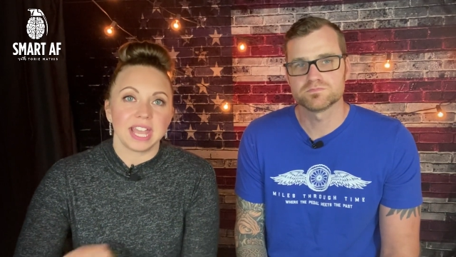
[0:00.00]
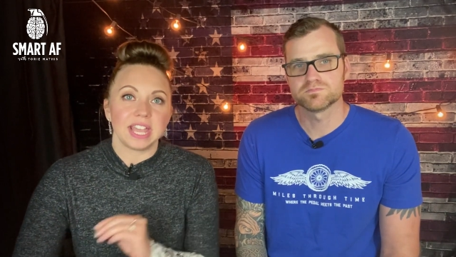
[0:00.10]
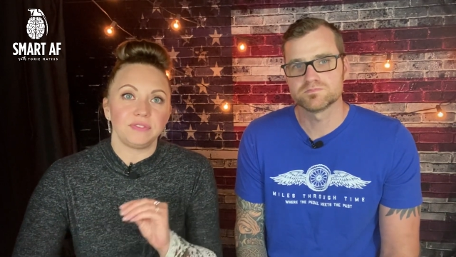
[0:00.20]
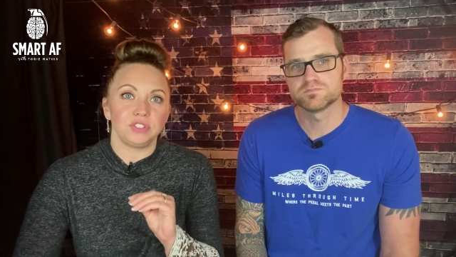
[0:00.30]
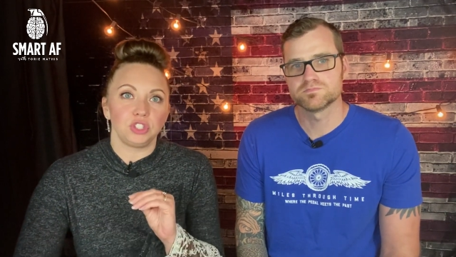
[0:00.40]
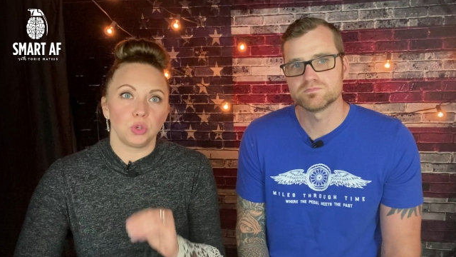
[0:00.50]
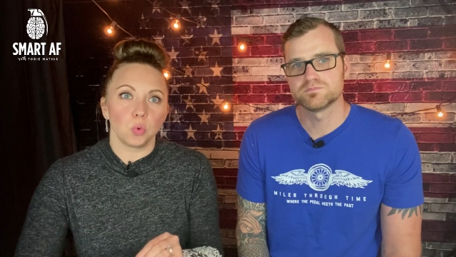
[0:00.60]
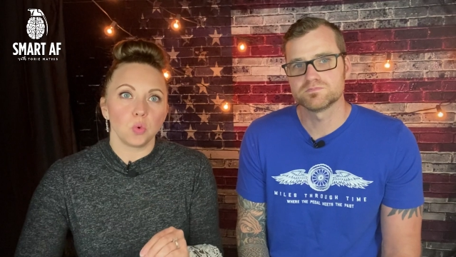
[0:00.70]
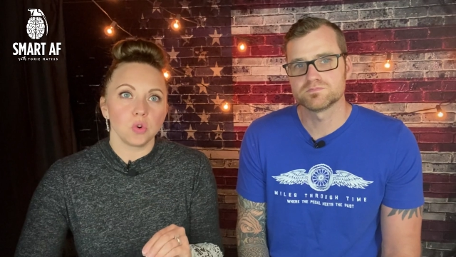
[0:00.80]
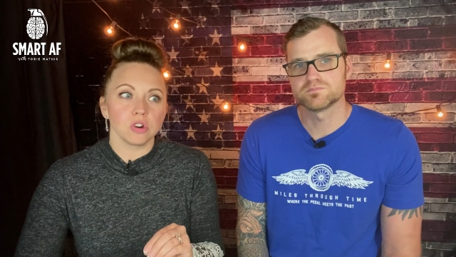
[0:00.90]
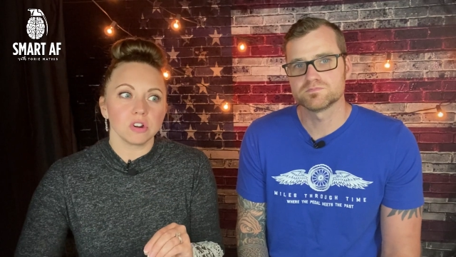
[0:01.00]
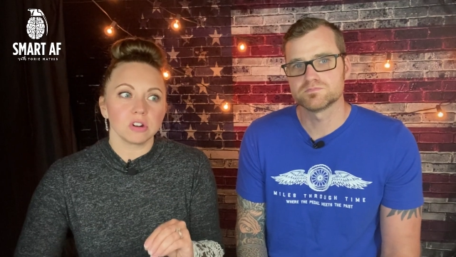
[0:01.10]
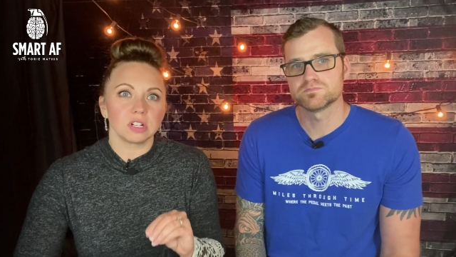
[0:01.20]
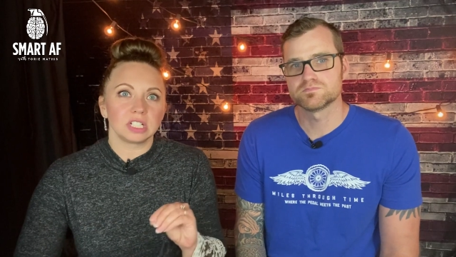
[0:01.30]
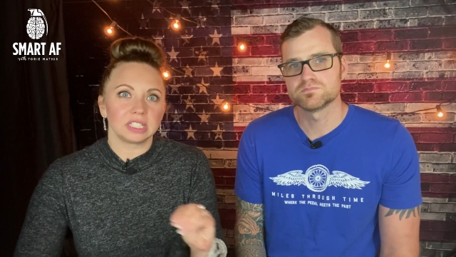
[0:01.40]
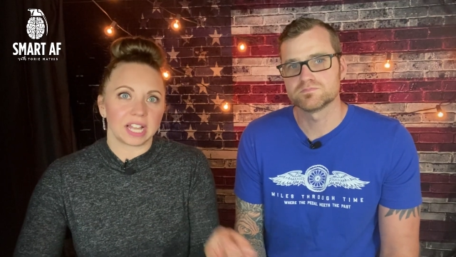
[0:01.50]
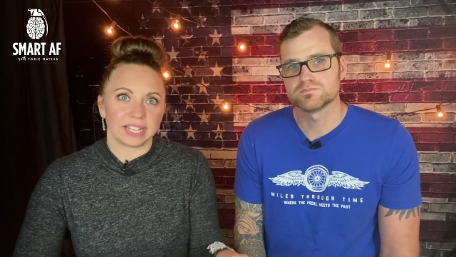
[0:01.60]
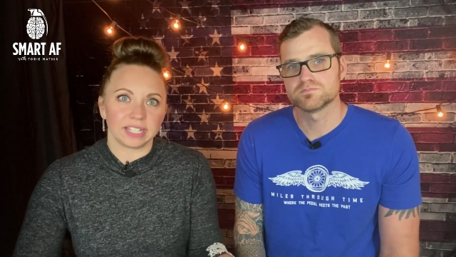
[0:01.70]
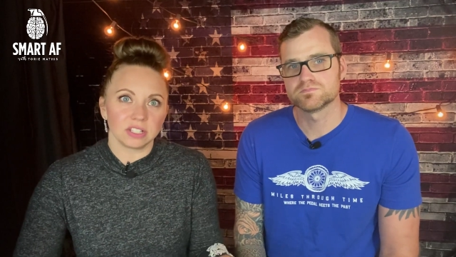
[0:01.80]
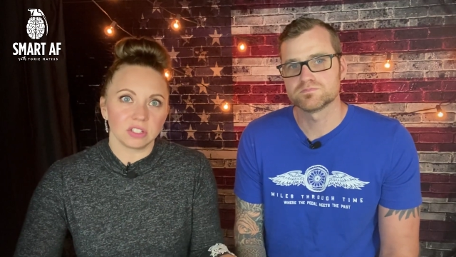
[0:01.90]
Speaker 1: If your
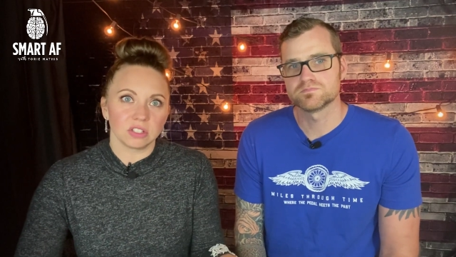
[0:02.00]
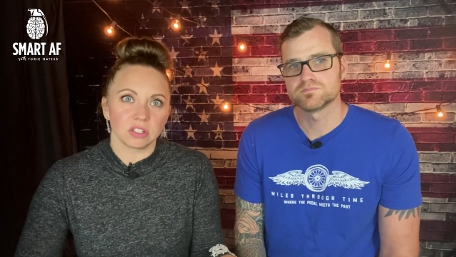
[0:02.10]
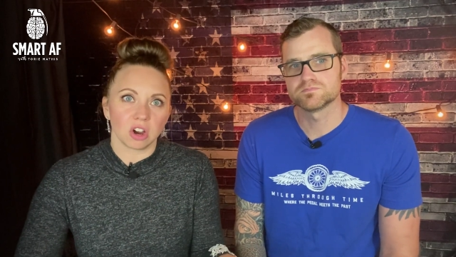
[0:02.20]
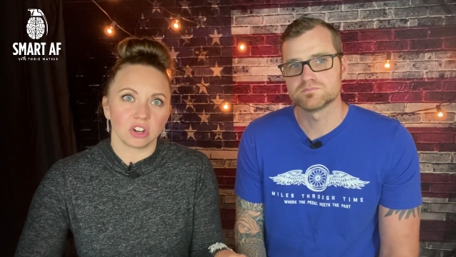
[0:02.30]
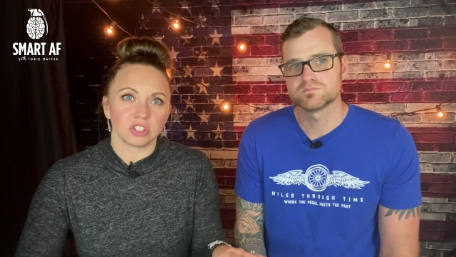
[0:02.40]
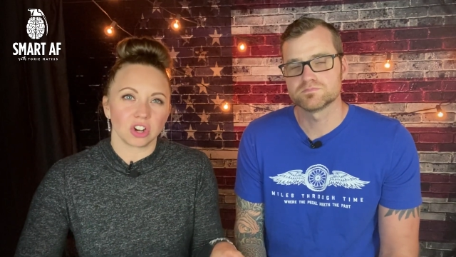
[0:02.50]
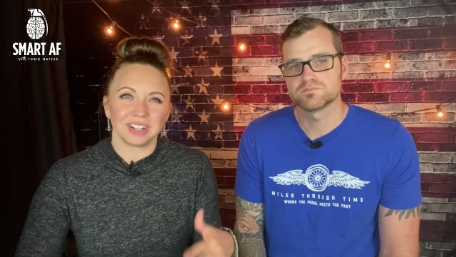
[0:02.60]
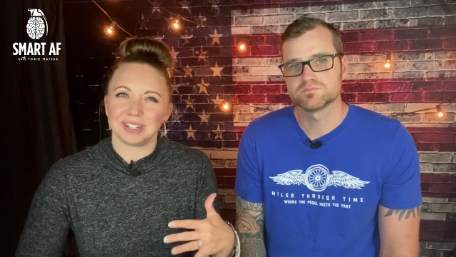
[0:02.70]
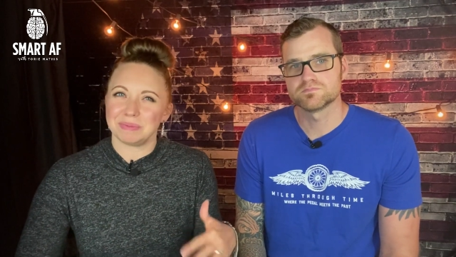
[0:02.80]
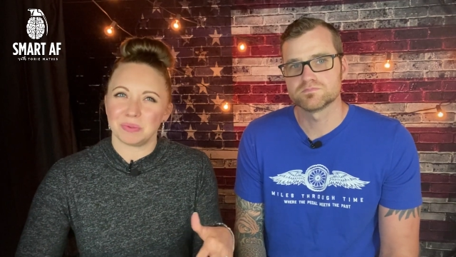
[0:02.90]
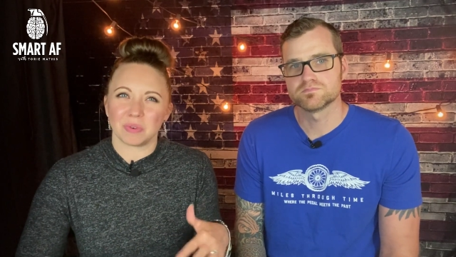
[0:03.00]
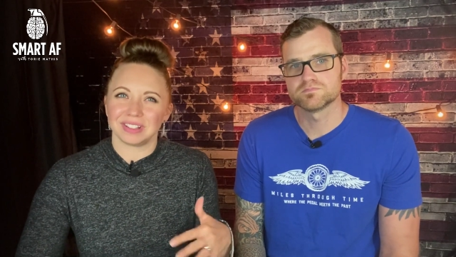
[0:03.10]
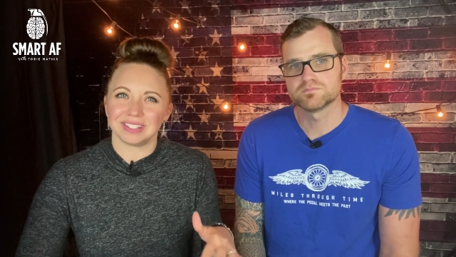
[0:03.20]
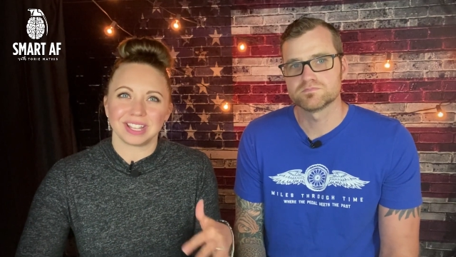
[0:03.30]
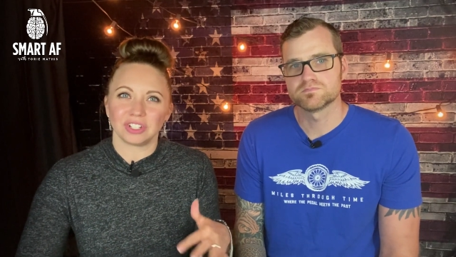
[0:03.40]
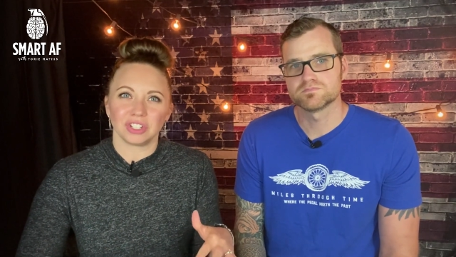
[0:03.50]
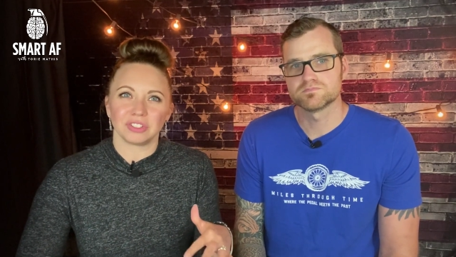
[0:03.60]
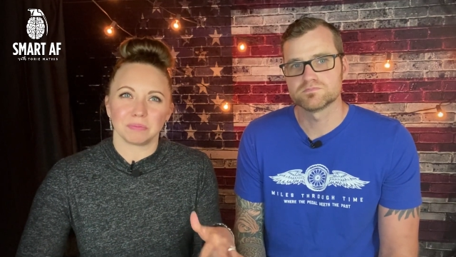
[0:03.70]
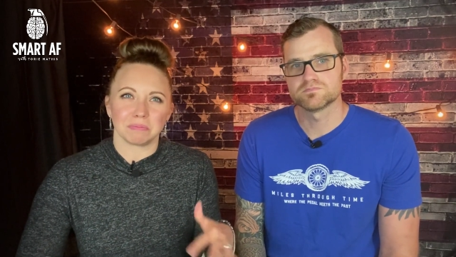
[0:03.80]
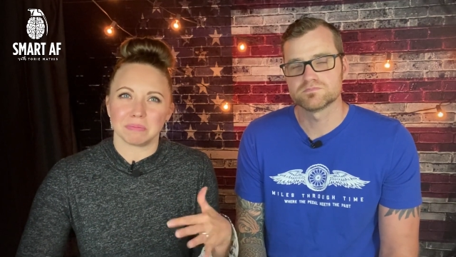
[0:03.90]
clients are starting to be ones that
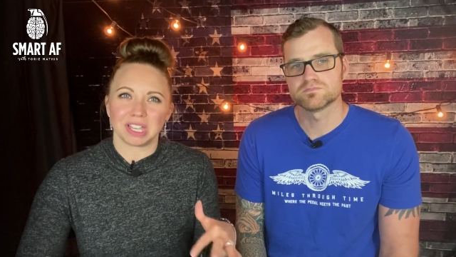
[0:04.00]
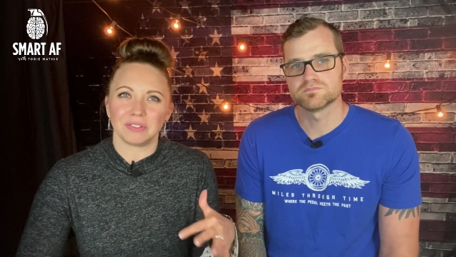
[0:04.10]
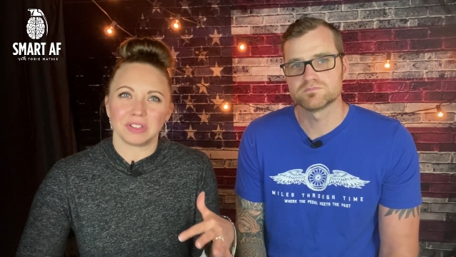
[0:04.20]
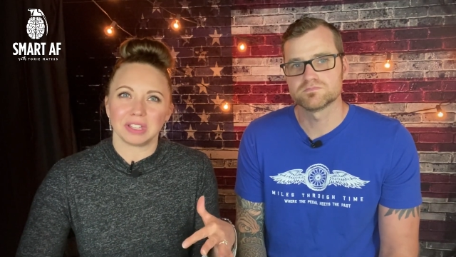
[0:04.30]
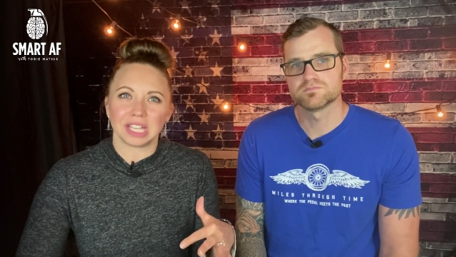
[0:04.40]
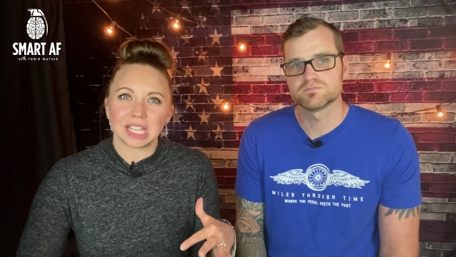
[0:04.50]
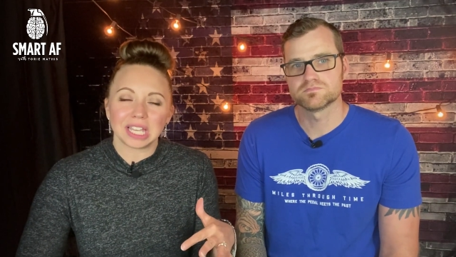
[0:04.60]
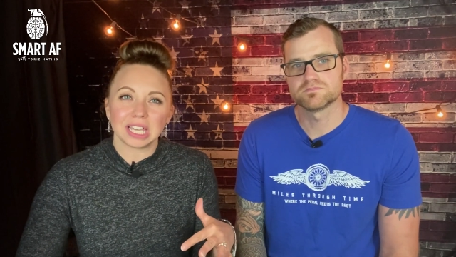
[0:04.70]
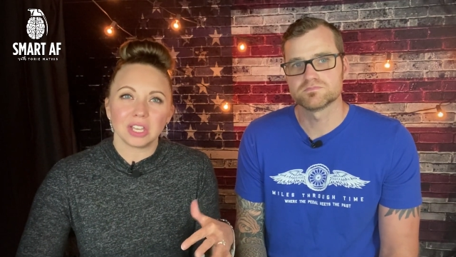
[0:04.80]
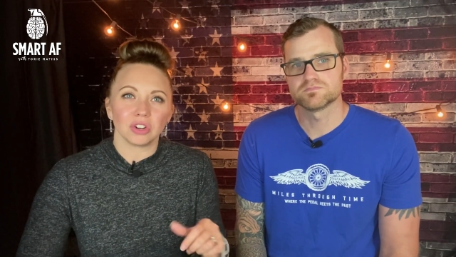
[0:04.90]
just make you feel icky,